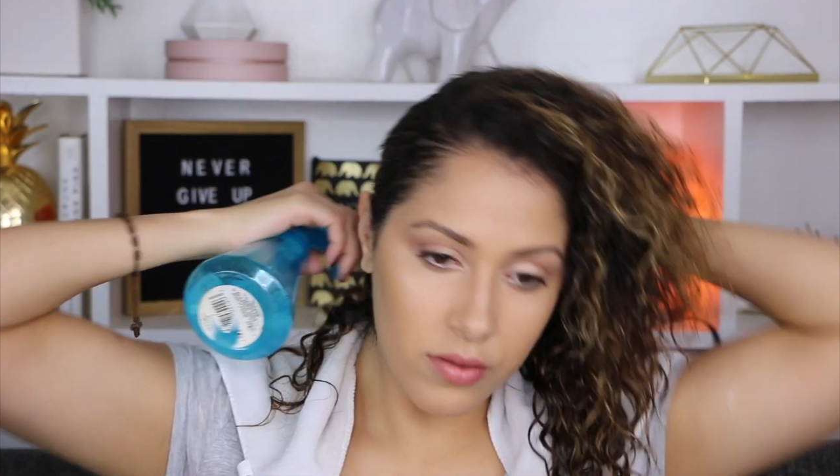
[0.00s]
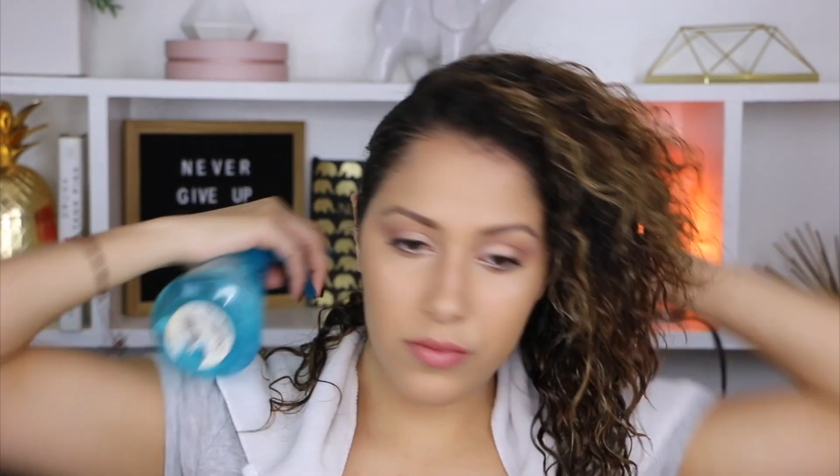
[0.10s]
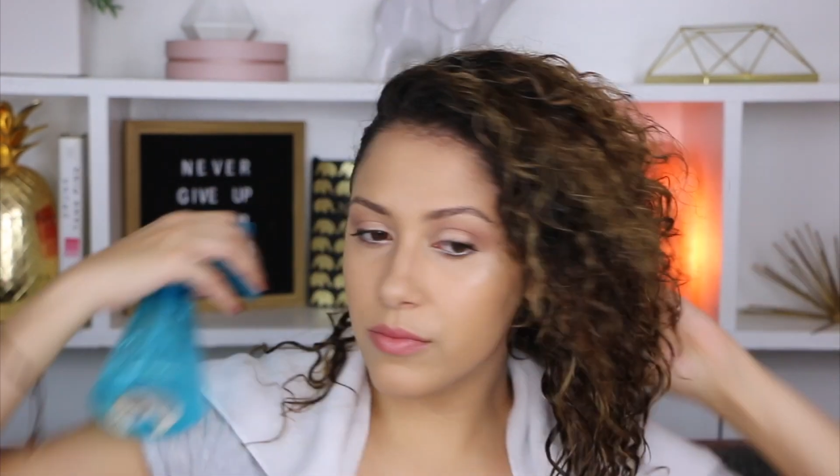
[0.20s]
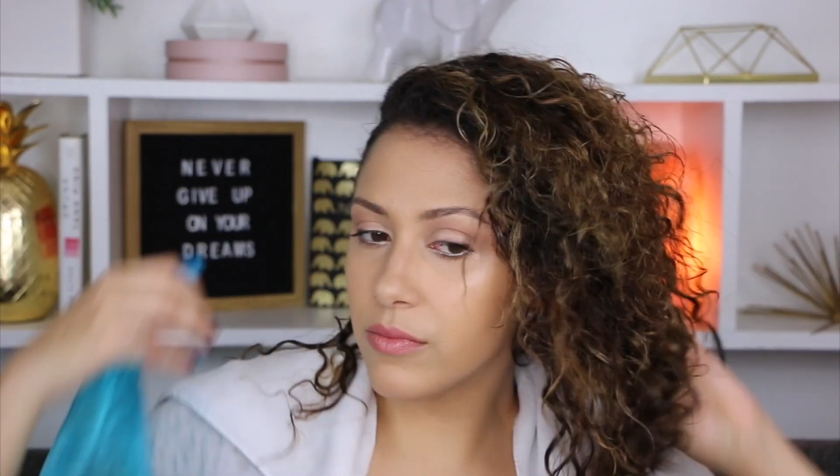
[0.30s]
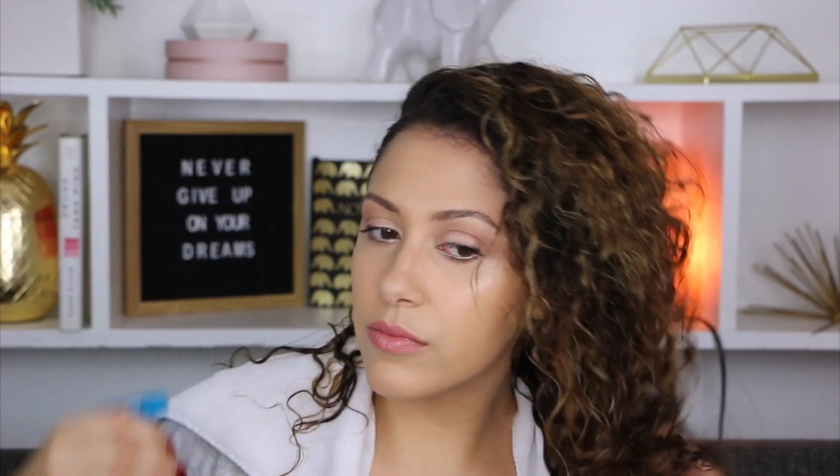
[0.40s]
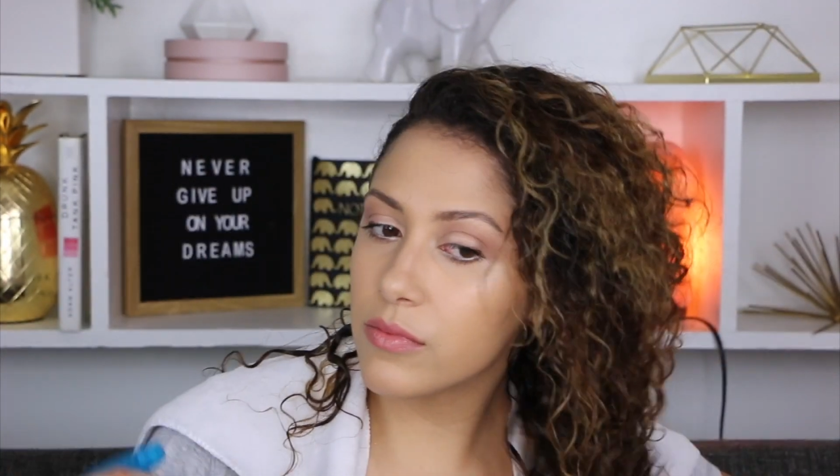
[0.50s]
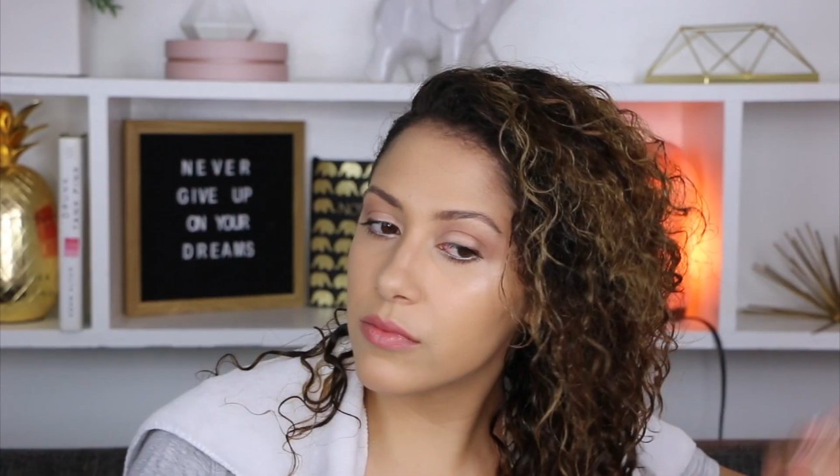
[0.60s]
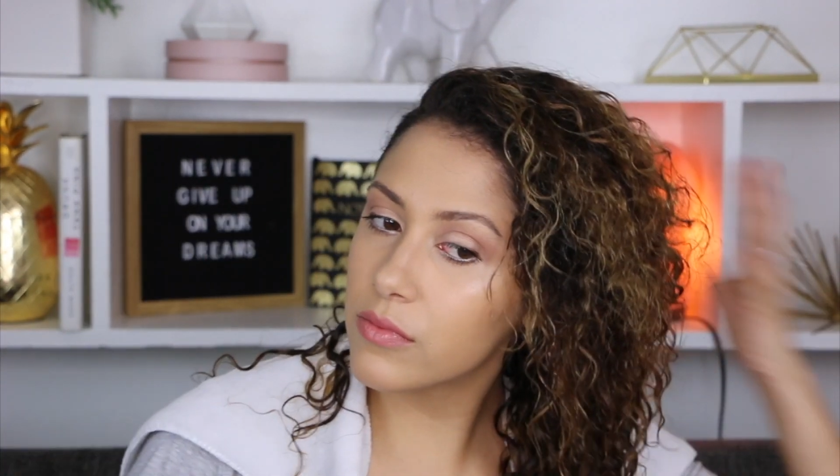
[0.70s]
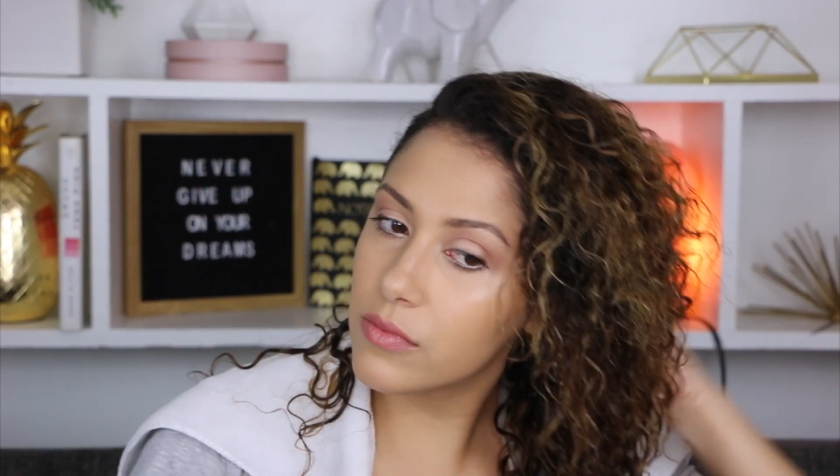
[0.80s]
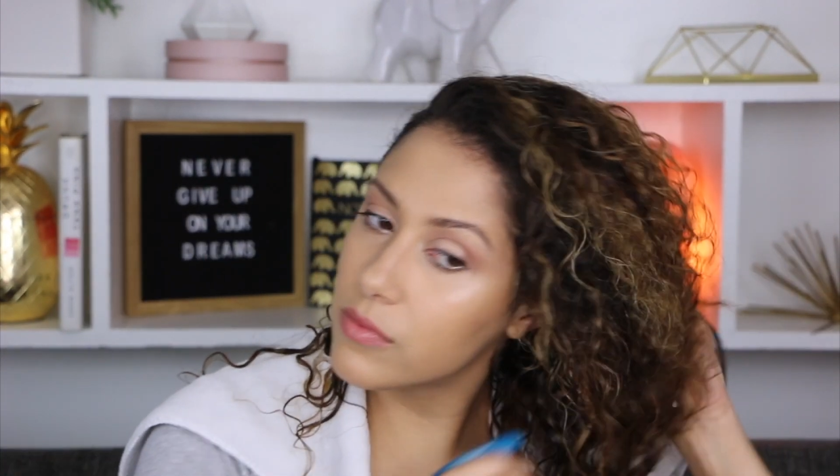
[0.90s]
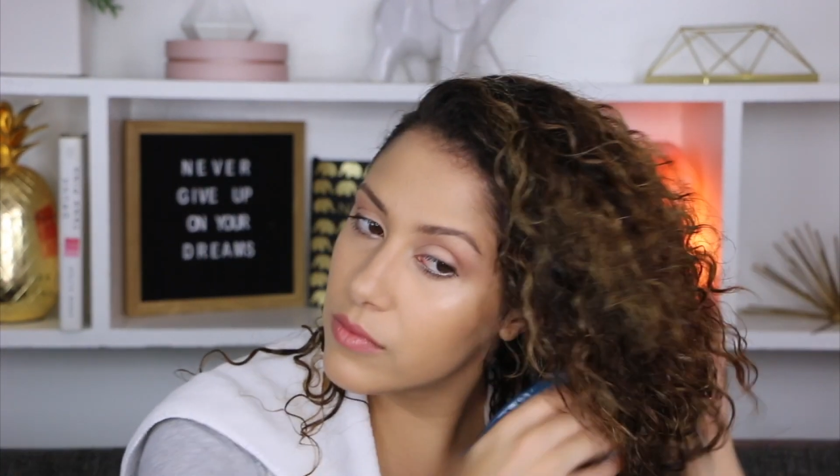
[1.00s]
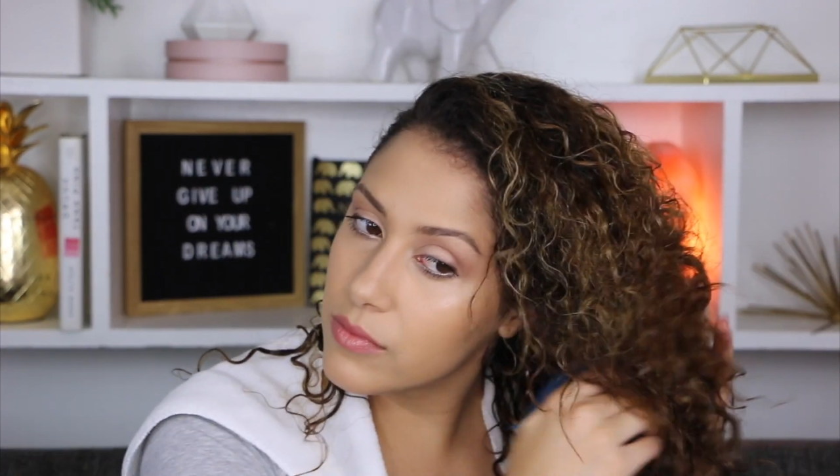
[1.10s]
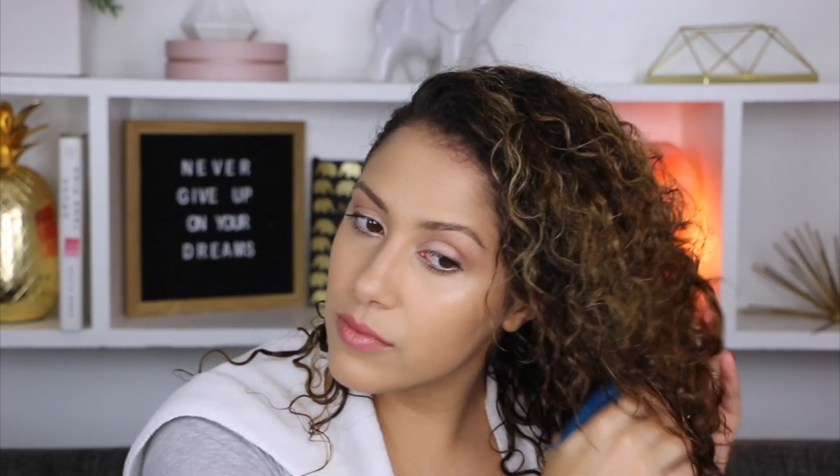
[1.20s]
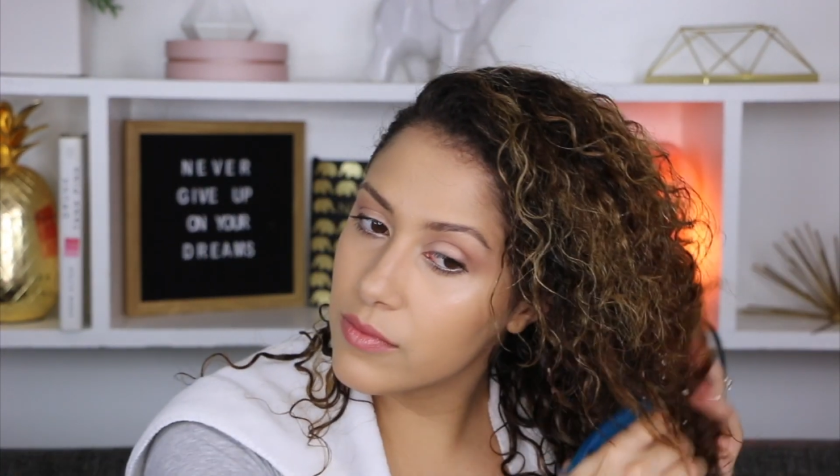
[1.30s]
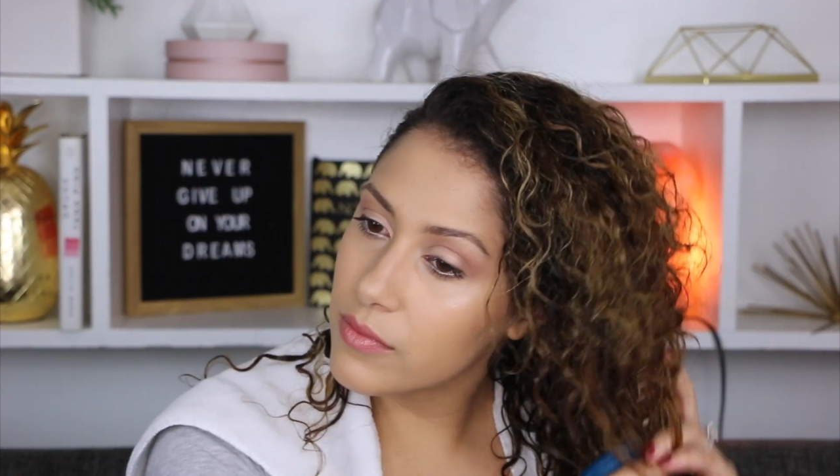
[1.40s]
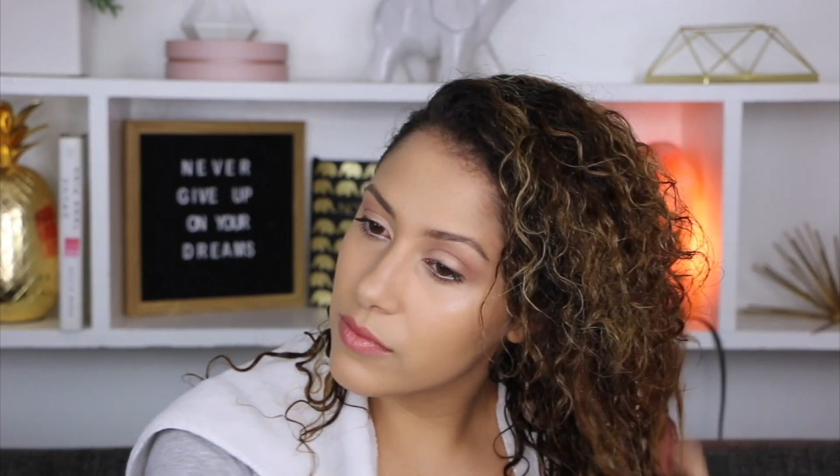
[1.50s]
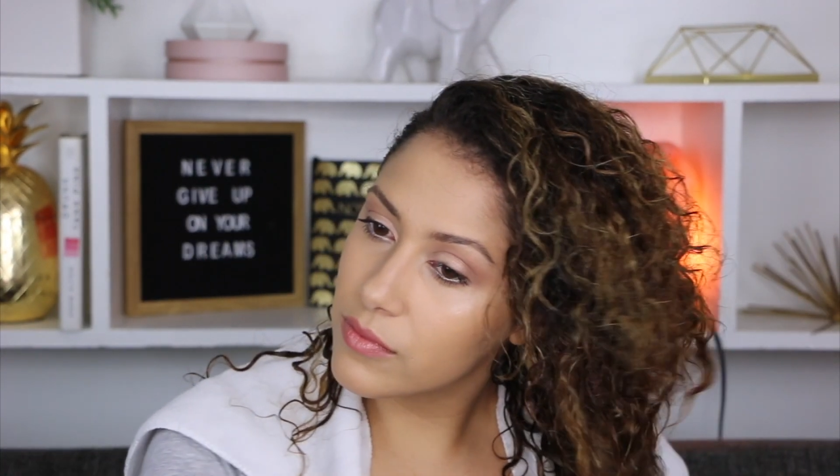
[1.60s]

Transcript: I like to spray a lot